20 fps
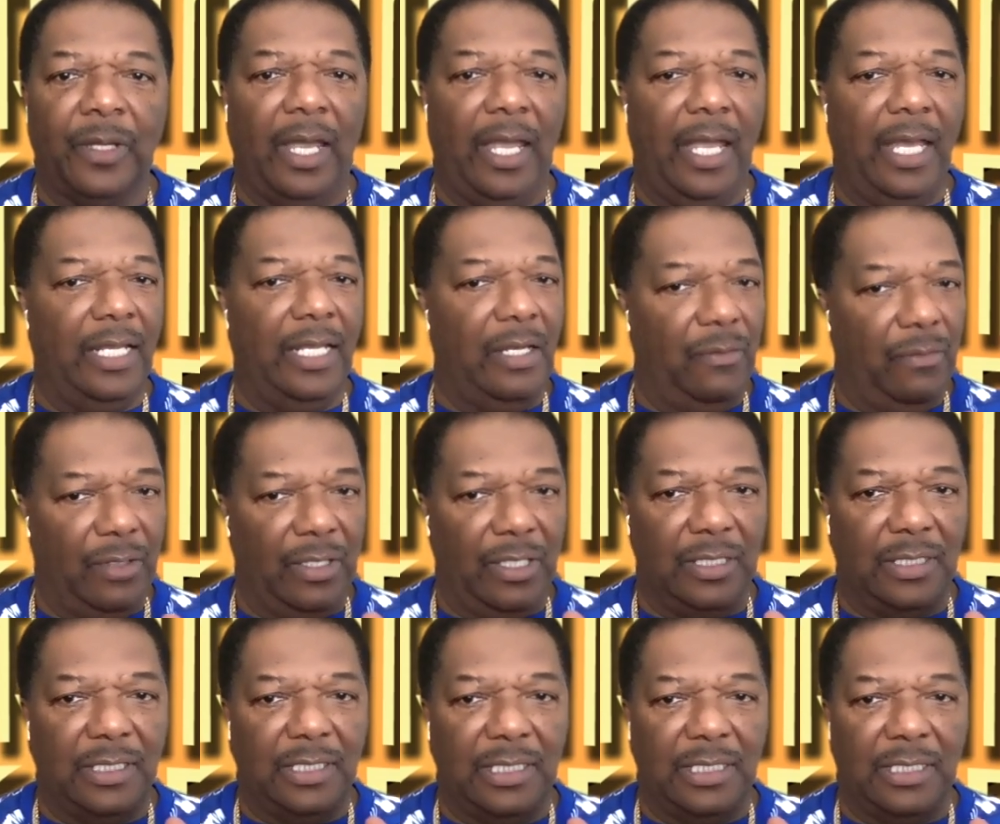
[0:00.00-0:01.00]
And he
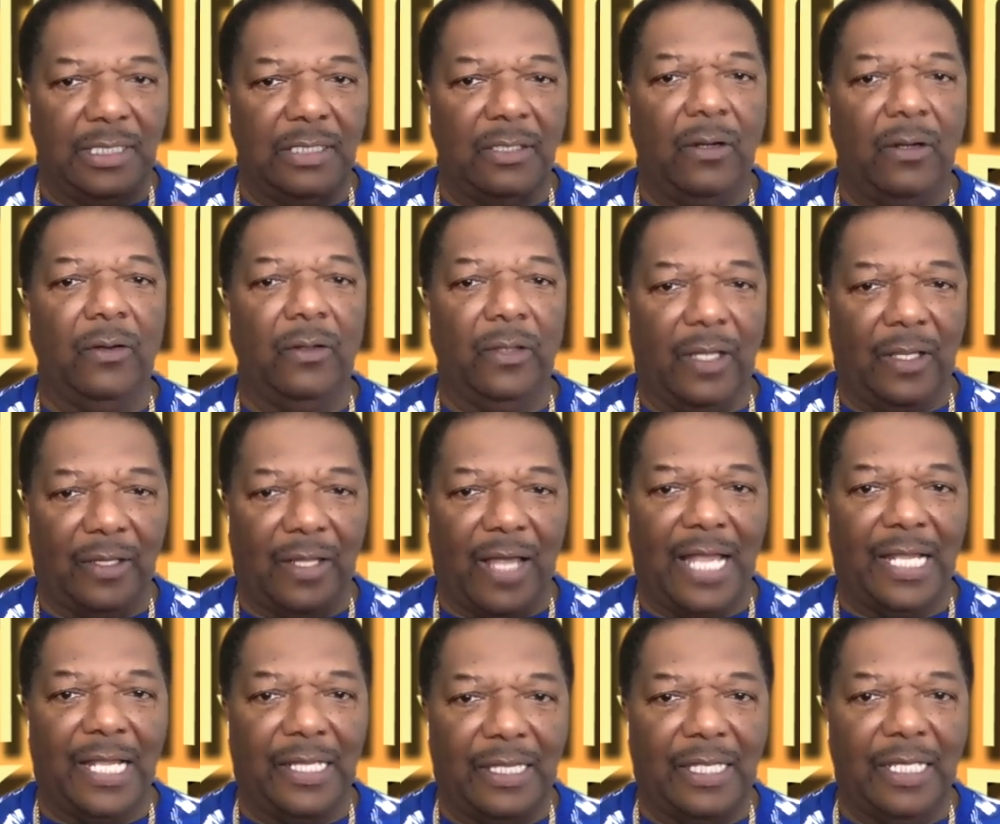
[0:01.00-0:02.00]
really told a
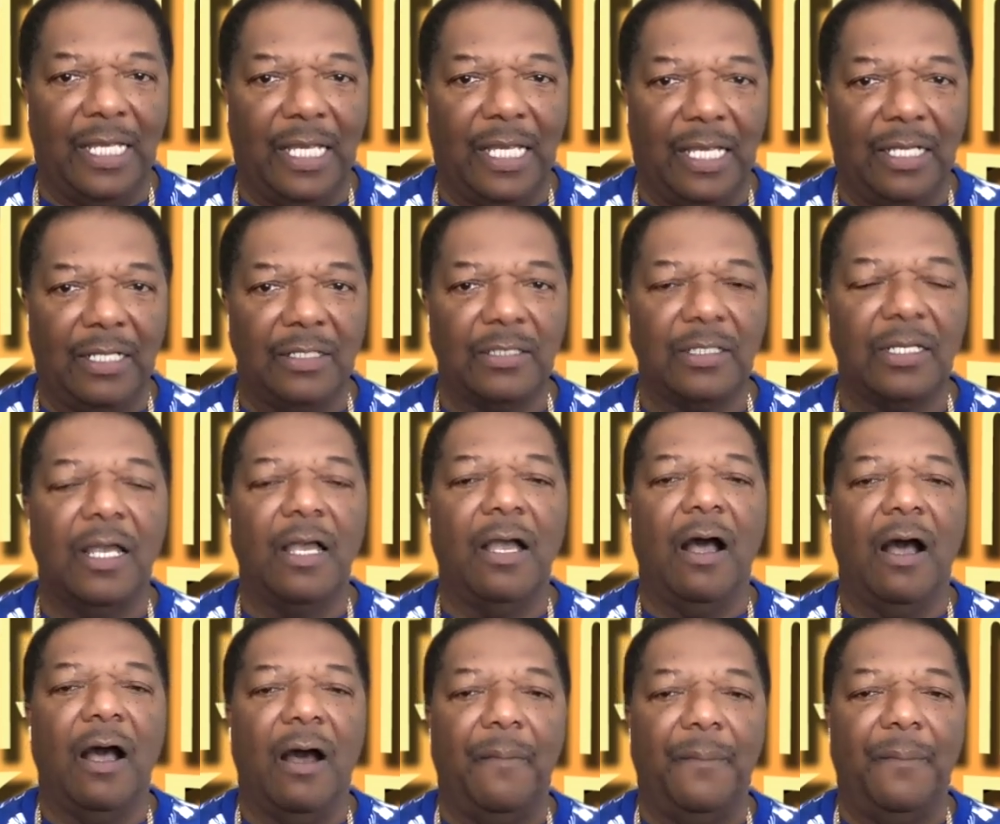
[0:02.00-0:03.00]
lot of things
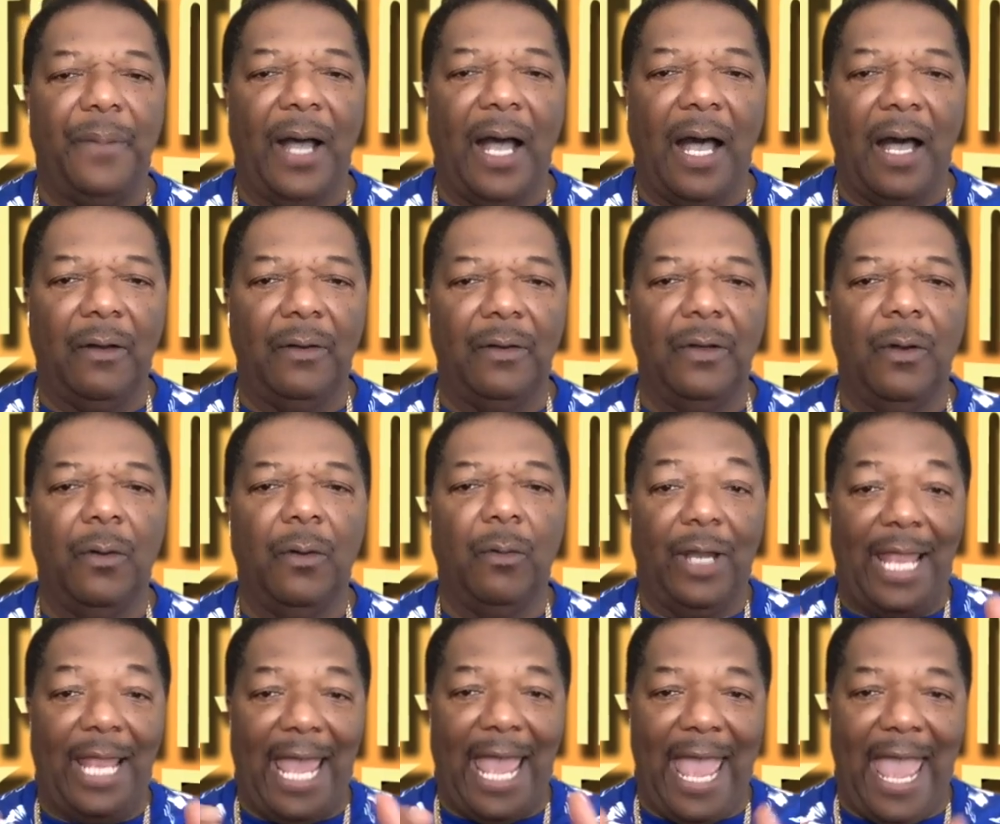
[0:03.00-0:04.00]
about
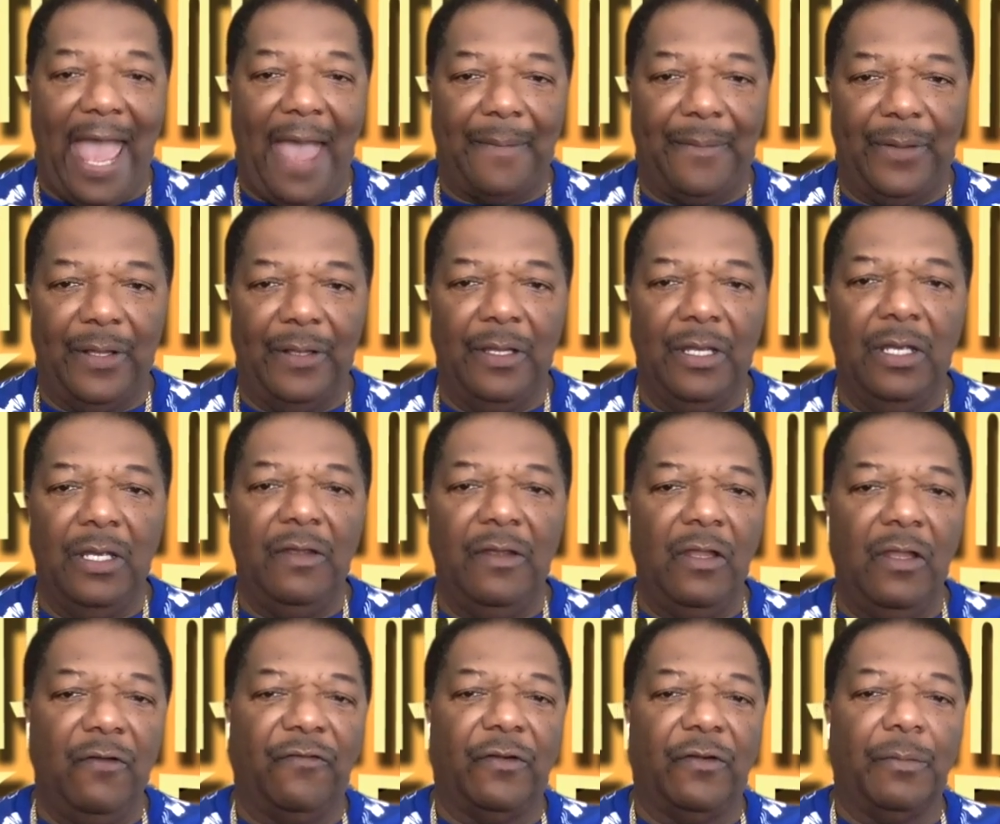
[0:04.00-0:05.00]
what happened,
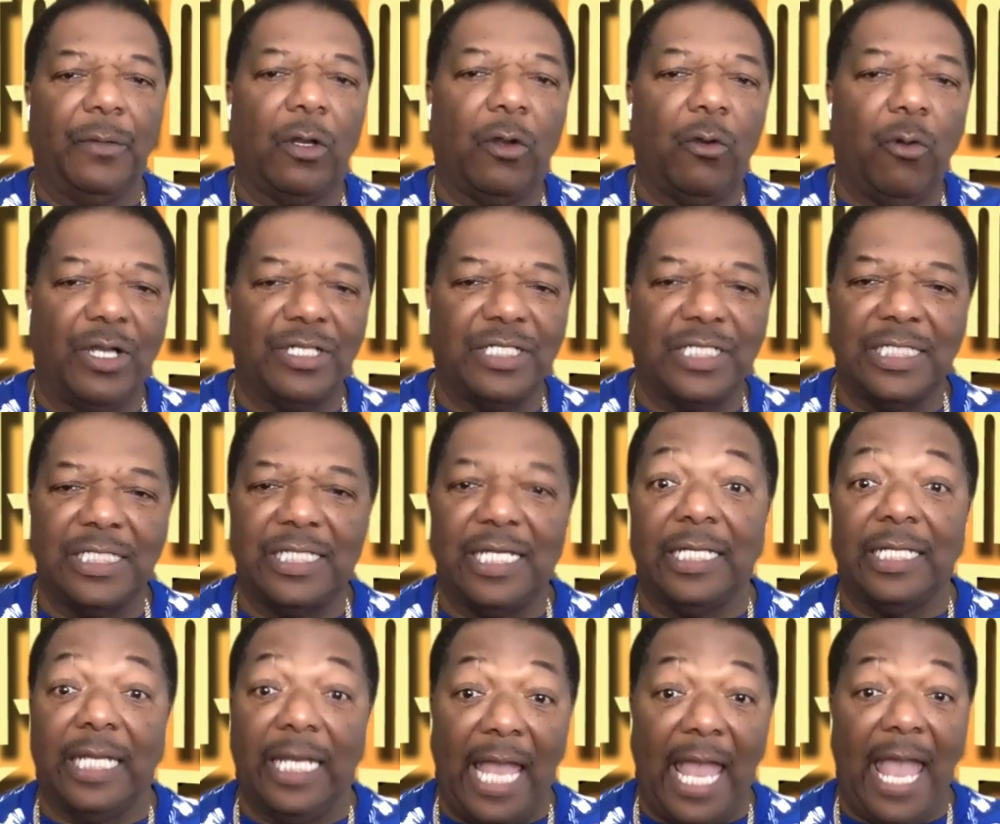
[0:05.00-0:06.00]
you know, from the questions
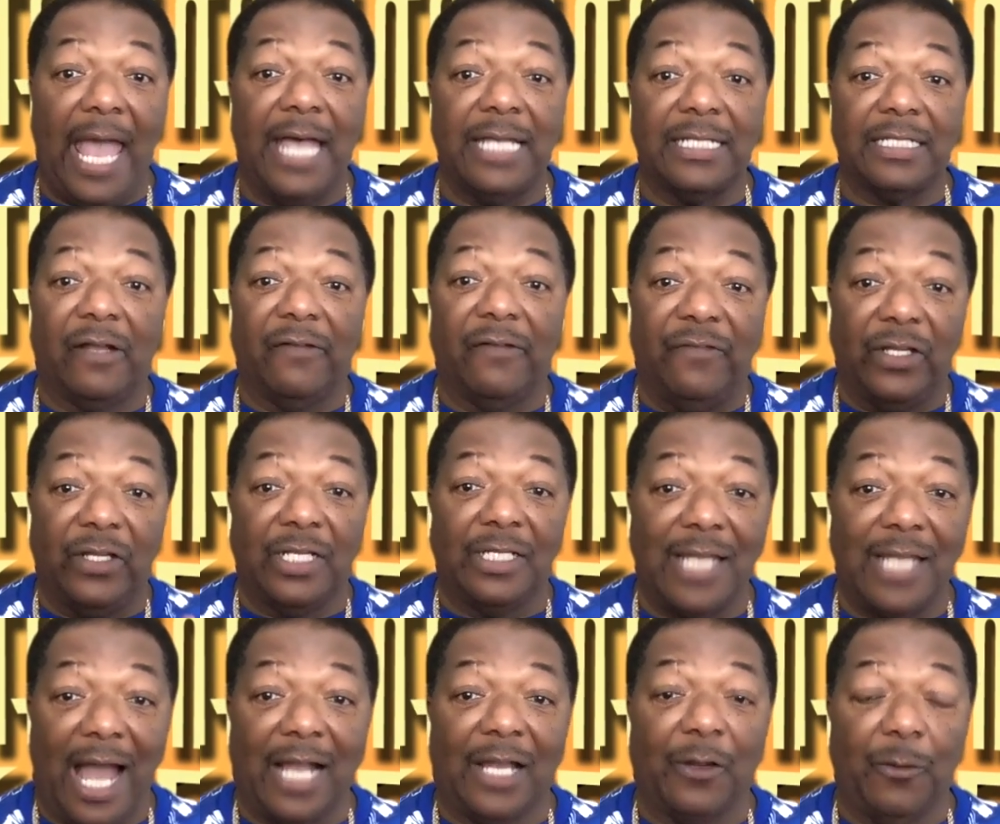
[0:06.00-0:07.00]
that they asked for the
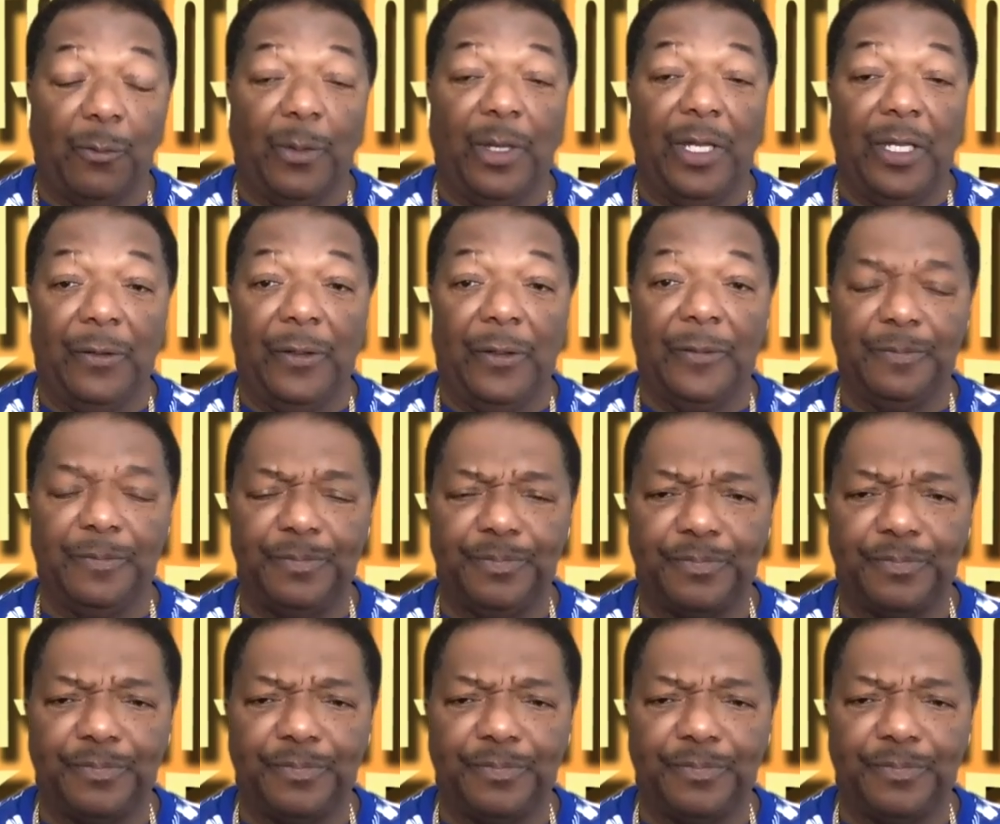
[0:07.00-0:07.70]
documentary.